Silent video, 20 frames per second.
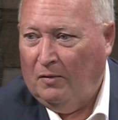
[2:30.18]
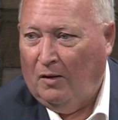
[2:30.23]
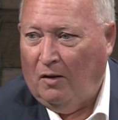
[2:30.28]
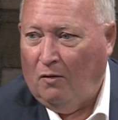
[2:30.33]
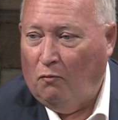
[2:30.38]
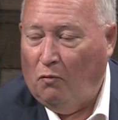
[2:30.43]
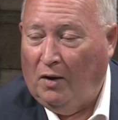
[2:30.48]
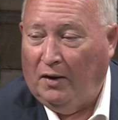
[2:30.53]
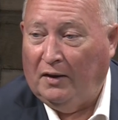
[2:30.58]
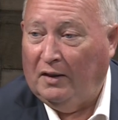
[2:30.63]

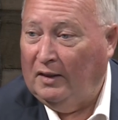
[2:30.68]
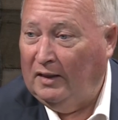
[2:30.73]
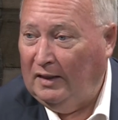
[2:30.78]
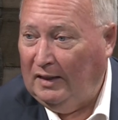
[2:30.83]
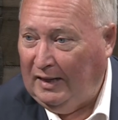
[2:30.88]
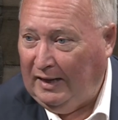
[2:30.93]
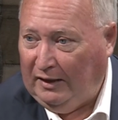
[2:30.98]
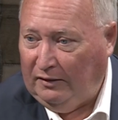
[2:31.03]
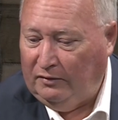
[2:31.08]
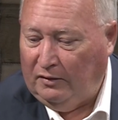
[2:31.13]
one of
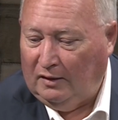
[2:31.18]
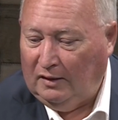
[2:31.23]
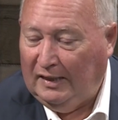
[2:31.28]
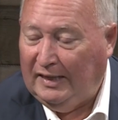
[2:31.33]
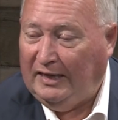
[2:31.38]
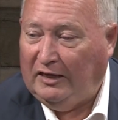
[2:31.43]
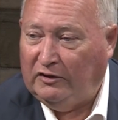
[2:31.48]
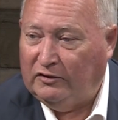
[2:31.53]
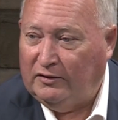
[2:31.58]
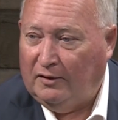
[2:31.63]
the
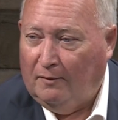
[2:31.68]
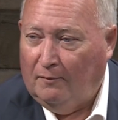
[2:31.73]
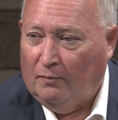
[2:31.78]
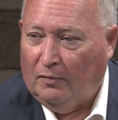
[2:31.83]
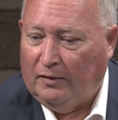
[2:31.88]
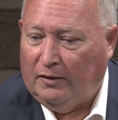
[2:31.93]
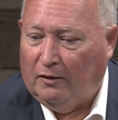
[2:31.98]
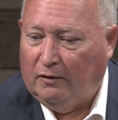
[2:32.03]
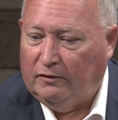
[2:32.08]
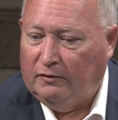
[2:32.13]
leaks.
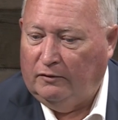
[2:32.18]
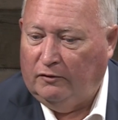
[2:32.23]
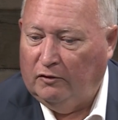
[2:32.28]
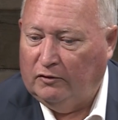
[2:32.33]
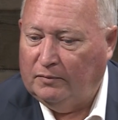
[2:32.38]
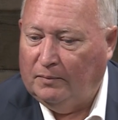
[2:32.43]
There's